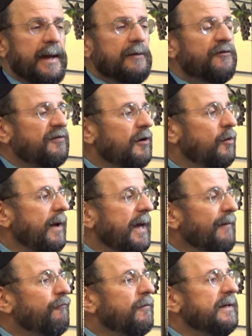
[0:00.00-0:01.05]
And so
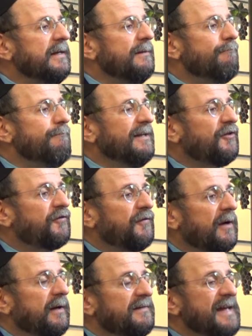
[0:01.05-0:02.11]
every
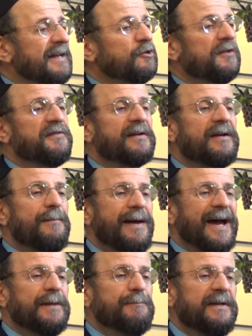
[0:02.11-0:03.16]
mitzvah is not just a
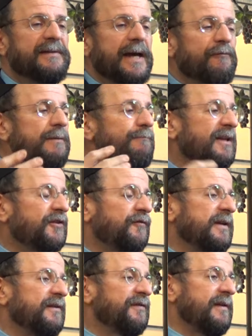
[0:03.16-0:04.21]
commandment, every
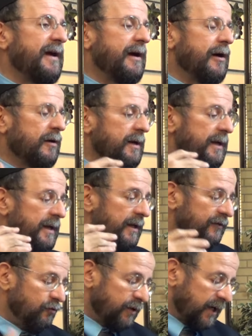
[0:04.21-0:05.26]
mitzvah is there
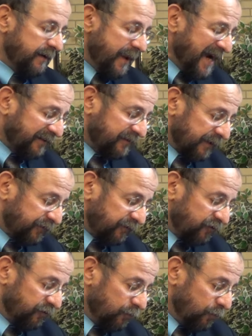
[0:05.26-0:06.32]
to connect us
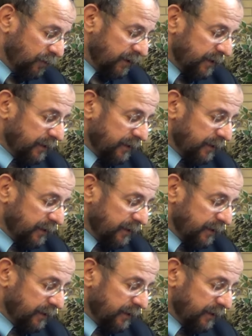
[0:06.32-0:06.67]
to